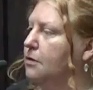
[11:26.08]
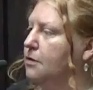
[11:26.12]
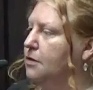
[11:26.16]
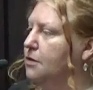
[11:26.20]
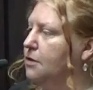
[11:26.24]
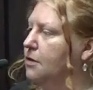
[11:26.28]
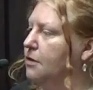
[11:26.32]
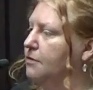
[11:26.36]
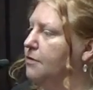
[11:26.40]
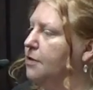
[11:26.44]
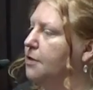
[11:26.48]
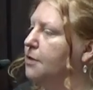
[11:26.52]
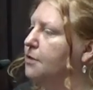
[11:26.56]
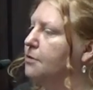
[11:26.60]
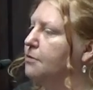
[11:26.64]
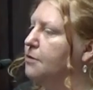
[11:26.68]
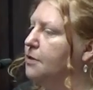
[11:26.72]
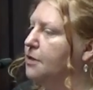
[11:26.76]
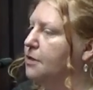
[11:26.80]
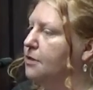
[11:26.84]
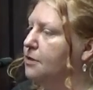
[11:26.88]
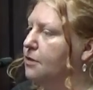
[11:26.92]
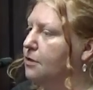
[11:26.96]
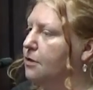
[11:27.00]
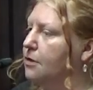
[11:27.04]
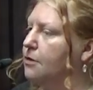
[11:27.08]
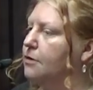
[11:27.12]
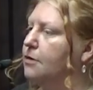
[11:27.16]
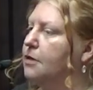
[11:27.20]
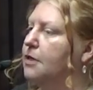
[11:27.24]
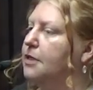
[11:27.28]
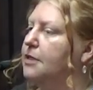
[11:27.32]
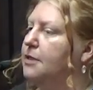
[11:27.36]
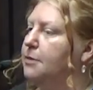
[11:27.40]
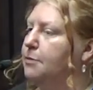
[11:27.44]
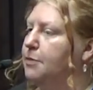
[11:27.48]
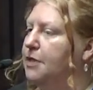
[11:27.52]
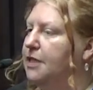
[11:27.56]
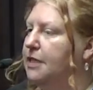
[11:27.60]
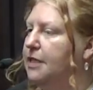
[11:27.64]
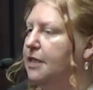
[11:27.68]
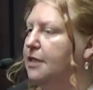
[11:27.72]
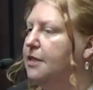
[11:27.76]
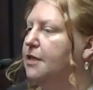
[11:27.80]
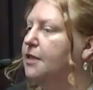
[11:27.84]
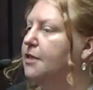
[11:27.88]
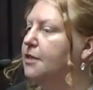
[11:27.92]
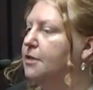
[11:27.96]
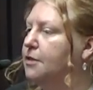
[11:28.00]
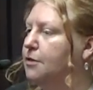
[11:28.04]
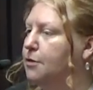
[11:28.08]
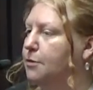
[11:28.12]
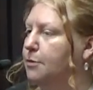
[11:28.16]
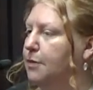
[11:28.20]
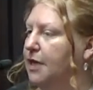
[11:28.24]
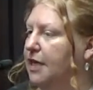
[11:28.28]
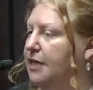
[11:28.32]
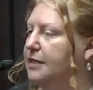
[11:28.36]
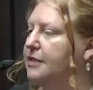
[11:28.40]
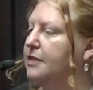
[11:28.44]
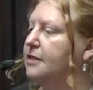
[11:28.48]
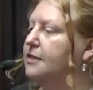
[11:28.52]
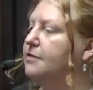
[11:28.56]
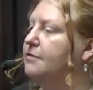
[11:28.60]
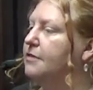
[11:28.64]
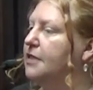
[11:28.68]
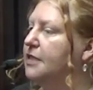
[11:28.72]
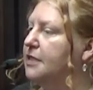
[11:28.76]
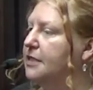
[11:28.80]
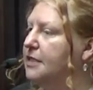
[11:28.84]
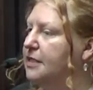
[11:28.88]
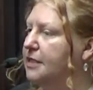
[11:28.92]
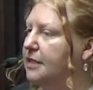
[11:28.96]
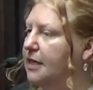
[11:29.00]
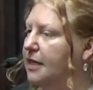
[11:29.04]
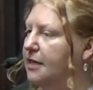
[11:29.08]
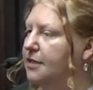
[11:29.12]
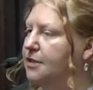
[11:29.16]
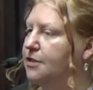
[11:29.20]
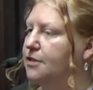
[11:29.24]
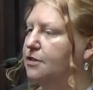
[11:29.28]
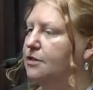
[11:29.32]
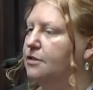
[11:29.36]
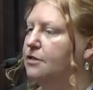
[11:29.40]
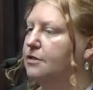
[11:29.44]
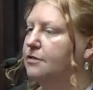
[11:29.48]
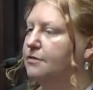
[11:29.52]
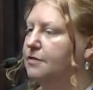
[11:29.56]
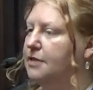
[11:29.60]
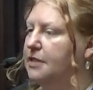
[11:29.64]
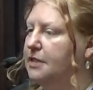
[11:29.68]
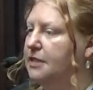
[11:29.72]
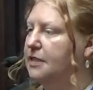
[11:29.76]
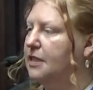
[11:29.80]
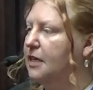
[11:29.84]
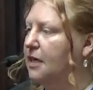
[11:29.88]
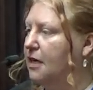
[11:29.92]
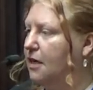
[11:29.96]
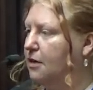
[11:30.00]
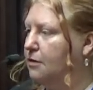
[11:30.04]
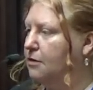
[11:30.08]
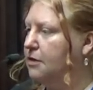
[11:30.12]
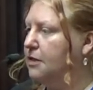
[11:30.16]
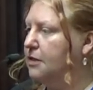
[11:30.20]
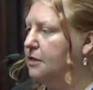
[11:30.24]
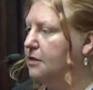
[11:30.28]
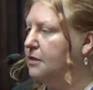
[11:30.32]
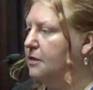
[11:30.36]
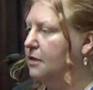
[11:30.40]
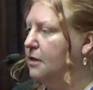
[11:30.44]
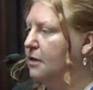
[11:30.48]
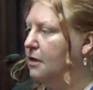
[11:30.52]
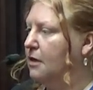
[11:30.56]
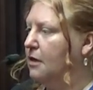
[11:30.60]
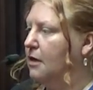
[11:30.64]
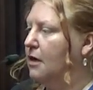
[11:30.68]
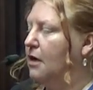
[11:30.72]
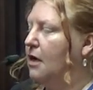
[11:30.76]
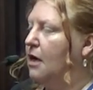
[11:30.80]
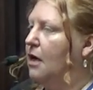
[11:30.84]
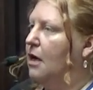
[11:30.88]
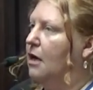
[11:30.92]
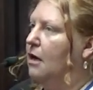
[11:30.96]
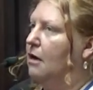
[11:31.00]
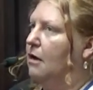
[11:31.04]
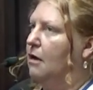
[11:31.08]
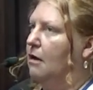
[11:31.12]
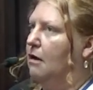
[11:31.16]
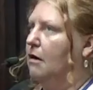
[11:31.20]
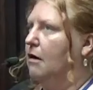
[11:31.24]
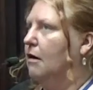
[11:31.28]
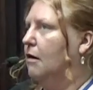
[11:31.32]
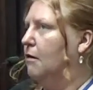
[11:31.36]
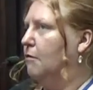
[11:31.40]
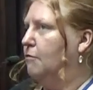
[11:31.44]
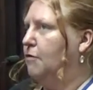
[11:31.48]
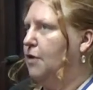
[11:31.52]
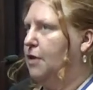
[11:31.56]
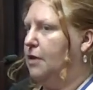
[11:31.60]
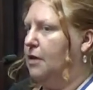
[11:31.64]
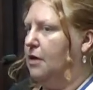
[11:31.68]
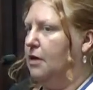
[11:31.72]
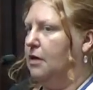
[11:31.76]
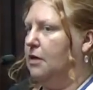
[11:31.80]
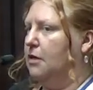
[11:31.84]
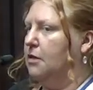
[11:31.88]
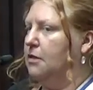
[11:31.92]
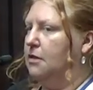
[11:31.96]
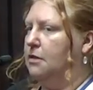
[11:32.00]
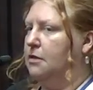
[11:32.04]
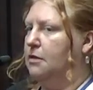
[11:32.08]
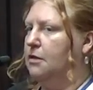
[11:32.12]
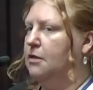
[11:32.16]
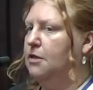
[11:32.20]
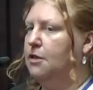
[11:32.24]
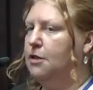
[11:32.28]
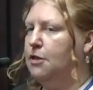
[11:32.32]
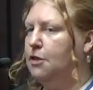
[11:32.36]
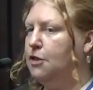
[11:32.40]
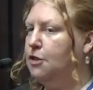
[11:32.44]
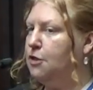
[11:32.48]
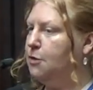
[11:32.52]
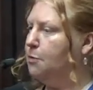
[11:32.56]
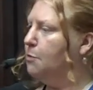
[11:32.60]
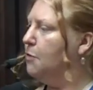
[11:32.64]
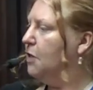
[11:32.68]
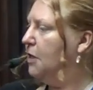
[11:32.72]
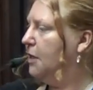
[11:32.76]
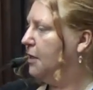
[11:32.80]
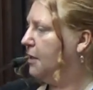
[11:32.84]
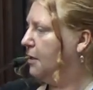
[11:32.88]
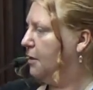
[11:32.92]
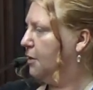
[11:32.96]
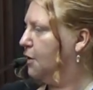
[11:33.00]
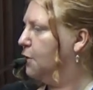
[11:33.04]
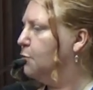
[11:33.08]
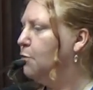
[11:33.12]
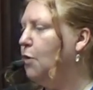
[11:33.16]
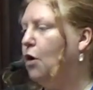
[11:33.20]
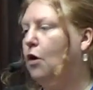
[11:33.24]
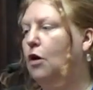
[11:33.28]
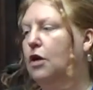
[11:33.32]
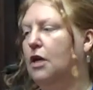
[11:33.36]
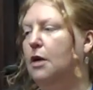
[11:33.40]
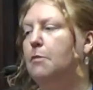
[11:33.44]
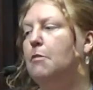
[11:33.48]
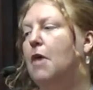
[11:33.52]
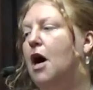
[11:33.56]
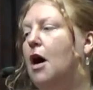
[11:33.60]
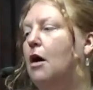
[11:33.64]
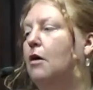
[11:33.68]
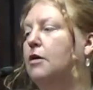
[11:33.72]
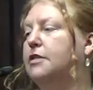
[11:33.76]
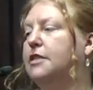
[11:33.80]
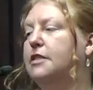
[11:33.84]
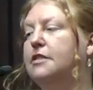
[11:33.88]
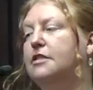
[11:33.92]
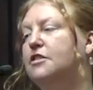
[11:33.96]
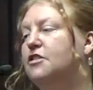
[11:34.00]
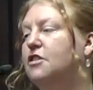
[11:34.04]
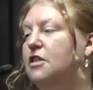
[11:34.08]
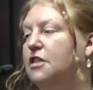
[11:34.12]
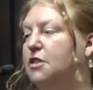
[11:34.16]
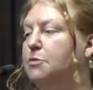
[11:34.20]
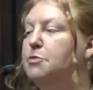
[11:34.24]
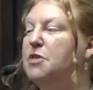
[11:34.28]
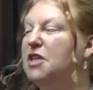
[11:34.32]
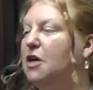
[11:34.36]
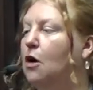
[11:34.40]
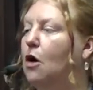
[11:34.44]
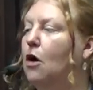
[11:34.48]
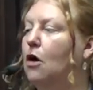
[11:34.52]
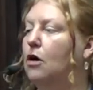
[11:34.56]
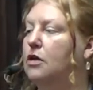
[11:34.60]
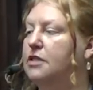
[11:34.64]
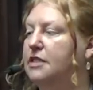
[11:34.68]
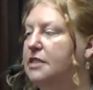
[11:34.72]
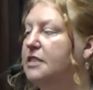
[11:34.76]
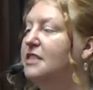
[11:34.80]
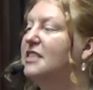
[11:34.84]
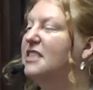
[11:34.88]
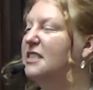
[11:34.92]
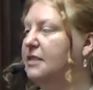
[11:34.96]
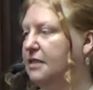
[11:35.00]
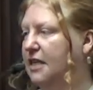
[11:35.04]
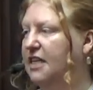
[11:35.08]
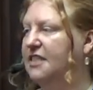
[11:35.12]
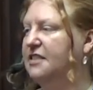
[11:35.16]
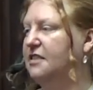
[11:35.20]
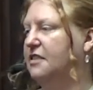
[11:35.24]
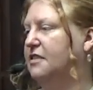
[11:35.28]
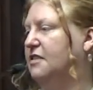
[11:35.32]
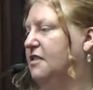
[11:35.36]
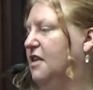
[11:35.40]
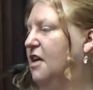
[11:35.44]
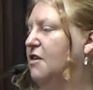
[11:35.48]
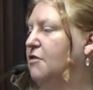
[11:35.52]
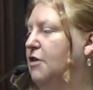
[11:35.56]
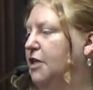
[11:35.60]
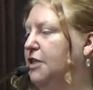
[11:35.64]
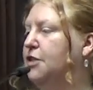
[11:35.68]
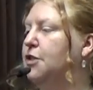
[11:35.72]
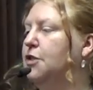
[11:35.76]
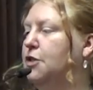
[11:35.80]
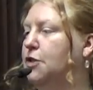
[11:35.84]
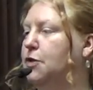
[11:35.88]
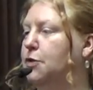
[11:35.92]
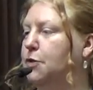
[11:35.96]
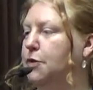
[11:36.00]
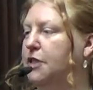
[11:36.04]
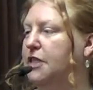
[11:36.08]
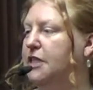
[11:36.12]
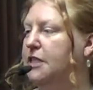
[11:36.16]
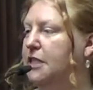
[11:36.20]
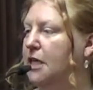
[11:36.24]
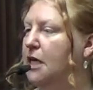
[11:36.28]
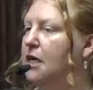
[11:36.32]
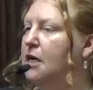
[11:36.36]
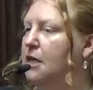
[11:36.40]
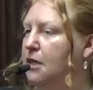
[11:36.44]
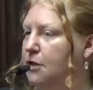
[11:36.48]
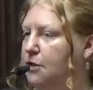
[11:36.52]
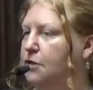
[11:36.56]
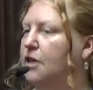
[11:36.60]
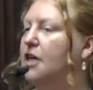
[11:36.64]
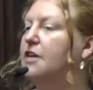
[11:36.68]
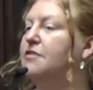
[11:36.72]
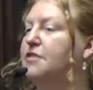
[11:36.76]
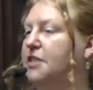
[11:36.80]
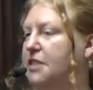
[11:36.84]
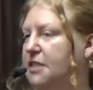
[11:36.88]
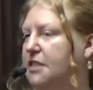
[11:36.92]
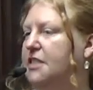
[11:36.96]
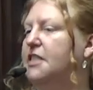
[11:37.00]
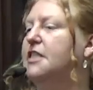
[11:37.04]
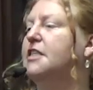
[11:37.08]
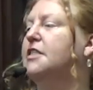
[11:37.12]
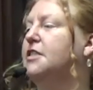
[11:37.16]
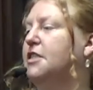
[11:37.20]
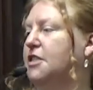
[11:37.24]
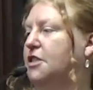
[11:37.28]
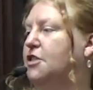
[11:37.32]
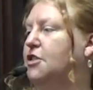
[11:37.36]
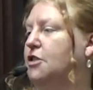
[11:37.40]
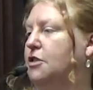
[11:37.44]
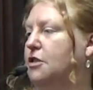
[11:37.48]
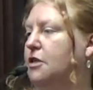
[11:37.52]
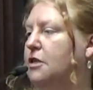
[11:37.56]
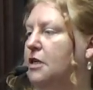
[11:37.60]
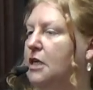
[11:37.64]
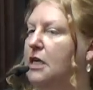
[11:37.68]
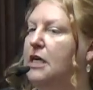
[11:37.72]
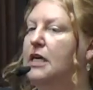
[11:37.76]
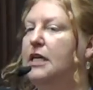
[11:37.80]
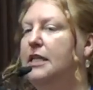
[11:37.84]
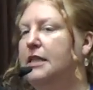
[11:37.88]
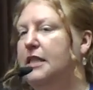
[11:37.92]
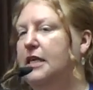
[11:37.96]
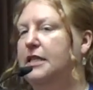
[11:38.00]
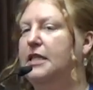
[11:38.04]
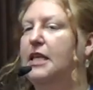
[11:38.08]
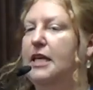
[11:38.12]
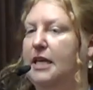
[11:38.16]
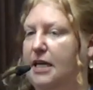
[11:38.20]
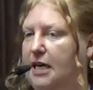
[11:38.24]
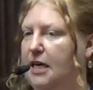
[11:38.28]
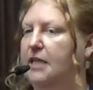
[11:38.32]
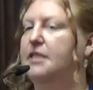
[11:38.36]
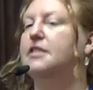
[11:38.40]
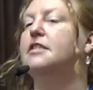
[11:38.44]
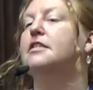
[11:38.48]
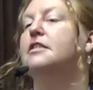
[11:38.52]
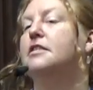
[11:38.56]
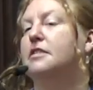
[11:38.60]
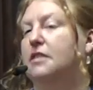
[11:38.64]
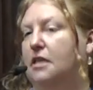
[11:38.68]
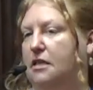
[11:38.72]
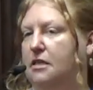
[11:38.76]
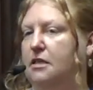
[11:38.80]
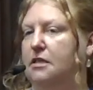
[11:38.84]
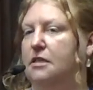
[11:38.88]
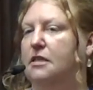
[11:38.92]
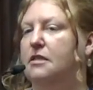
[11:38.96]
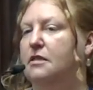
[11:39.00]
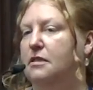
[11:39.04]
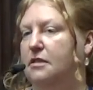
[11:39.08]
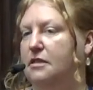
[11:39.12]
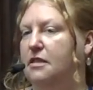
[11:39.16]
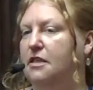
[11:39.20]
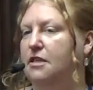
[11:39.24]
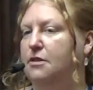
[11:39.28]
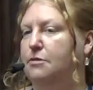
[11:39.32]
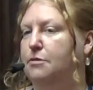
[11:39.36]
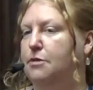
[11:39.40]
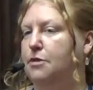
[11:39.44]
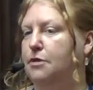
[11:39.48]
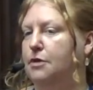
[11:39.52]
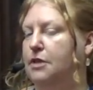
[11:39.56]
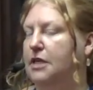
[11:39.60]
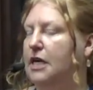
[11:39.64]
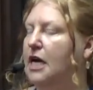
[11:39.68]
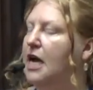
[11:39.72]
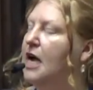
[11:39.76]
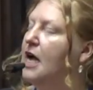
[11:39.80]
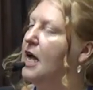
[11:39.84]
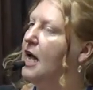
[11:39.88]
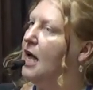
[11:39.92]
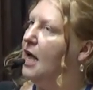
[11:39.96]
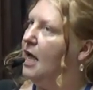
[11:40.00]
conservator-restorer at the beginning to make the investigation of this house with a little small amount. It's just because it's necessary to do it, to have the signature that they can start their work.